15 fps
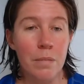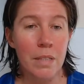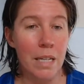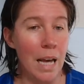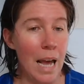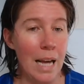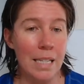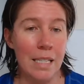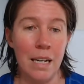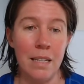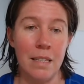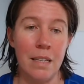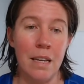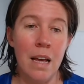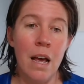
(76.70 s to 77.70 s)

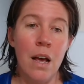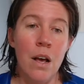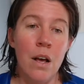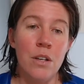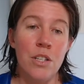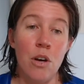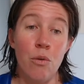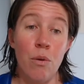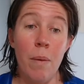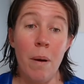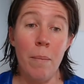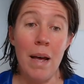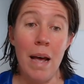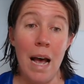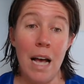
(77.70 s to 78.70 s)
Excellent. So remember,